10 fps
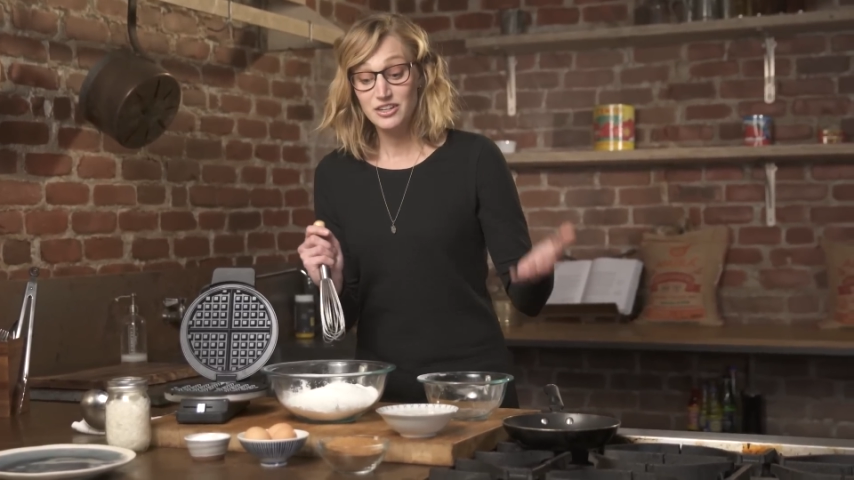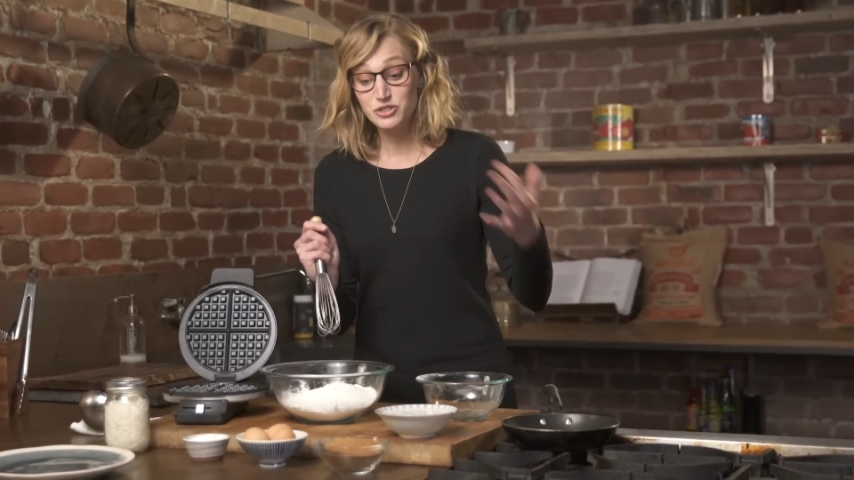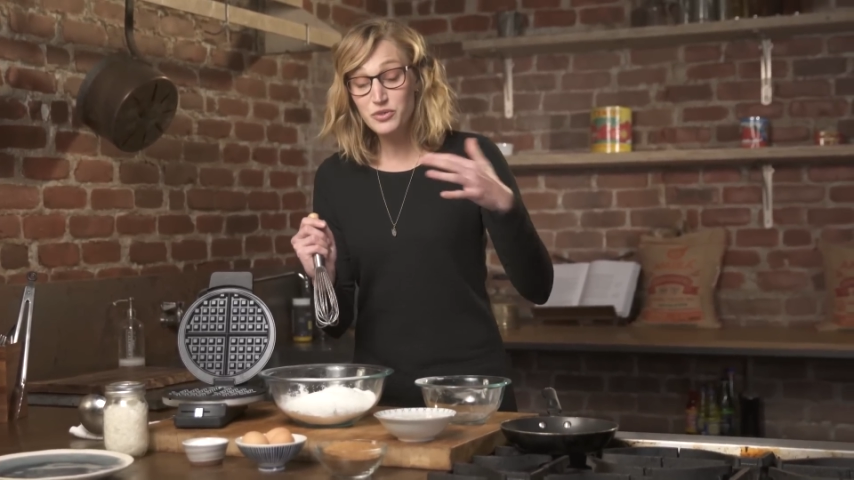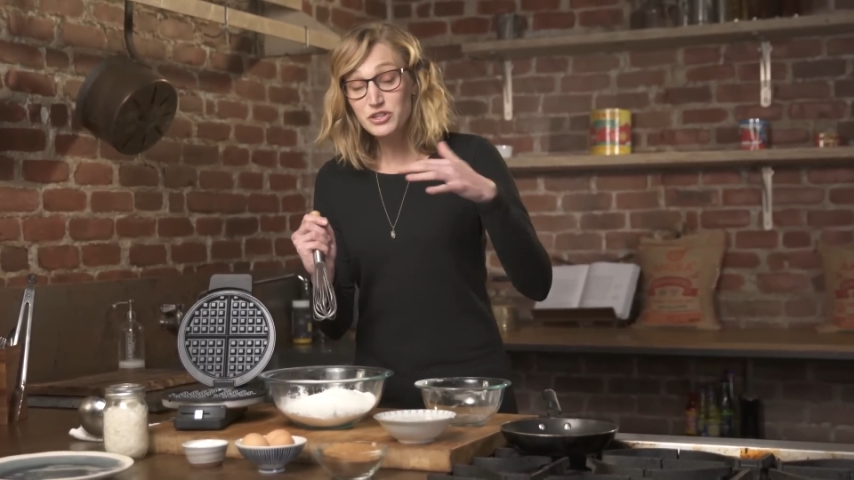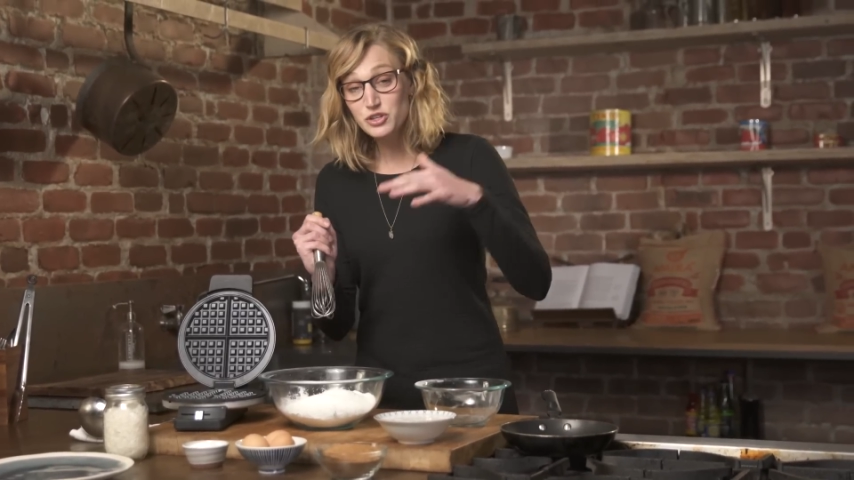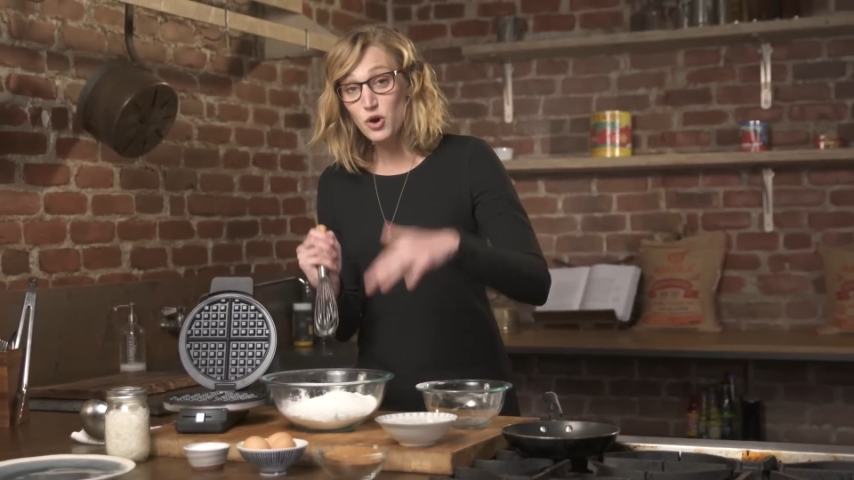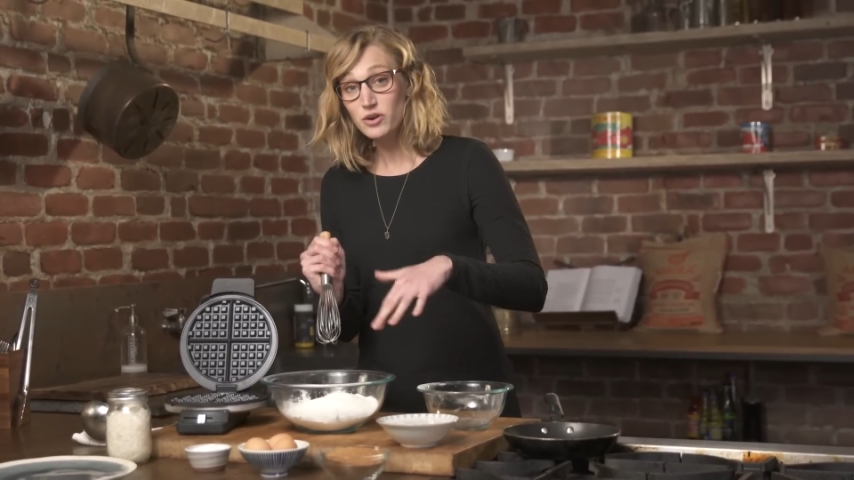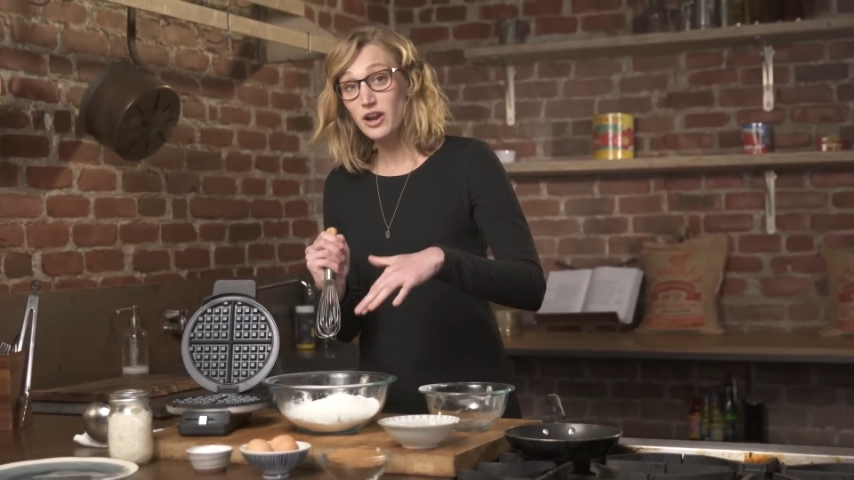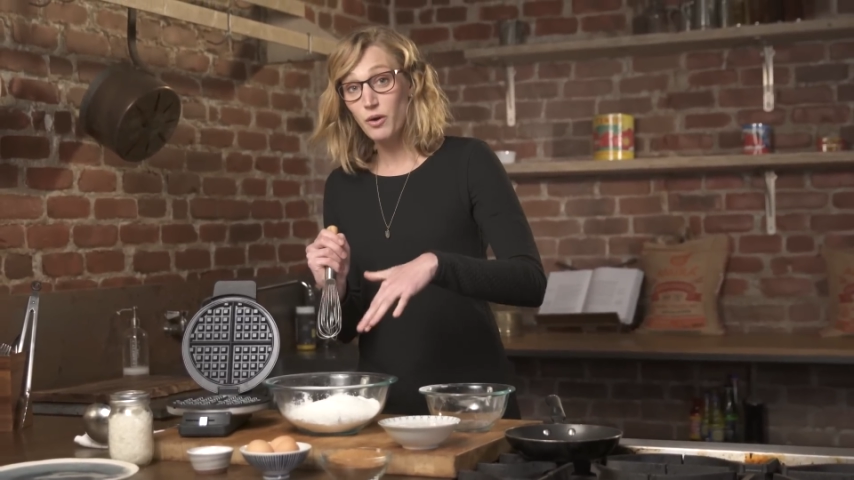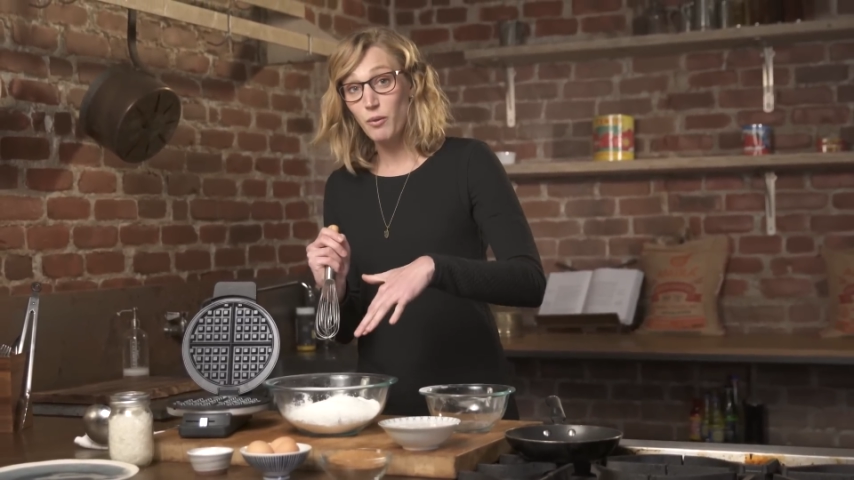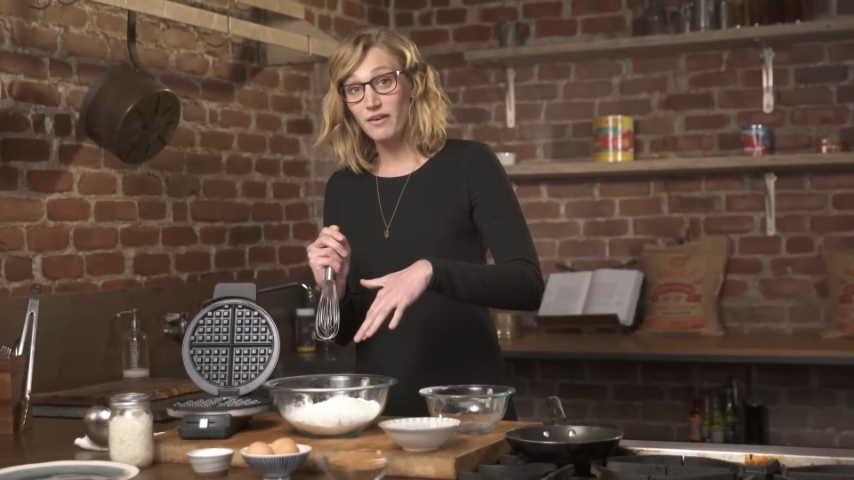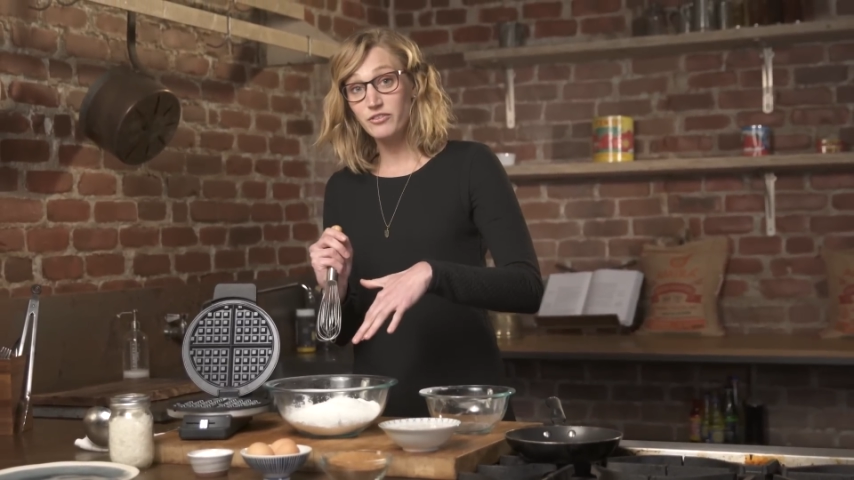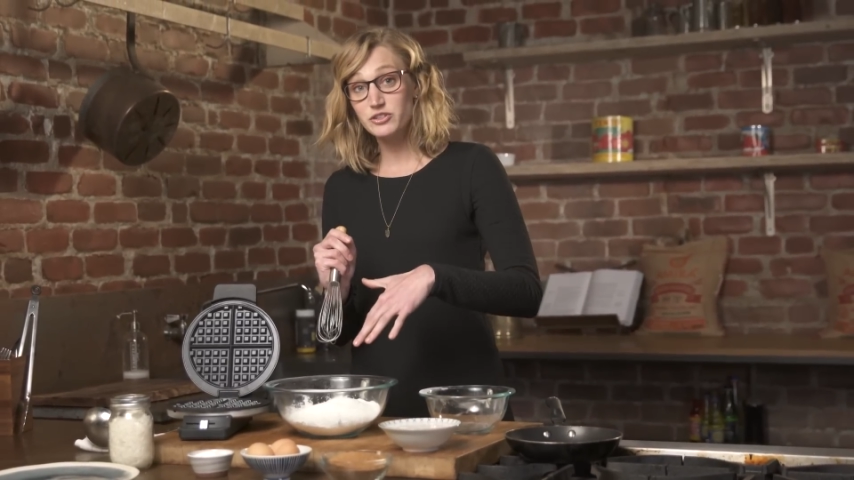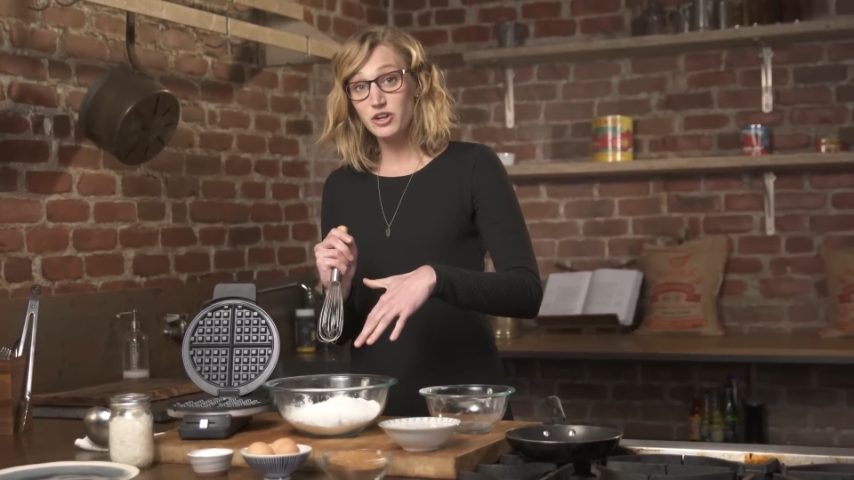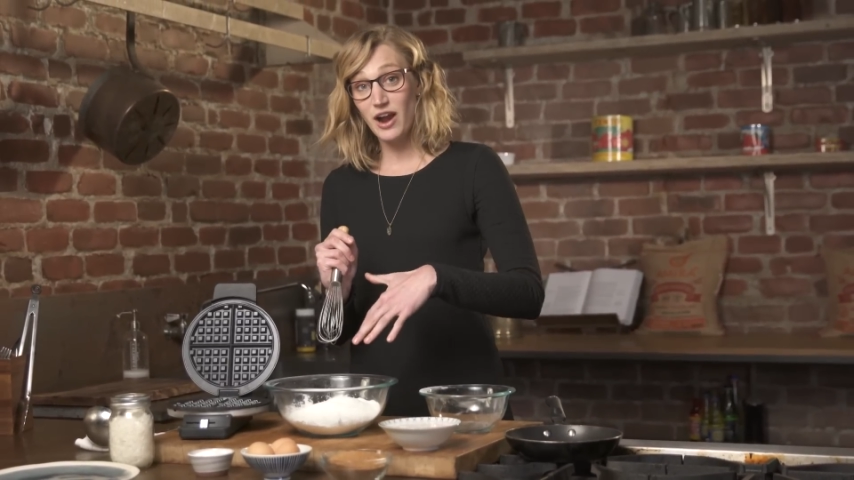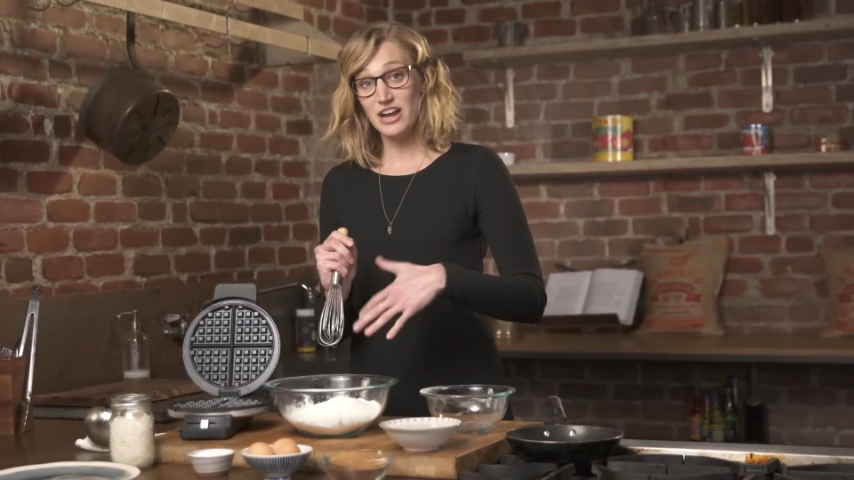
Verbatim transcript: So these coconut waffles are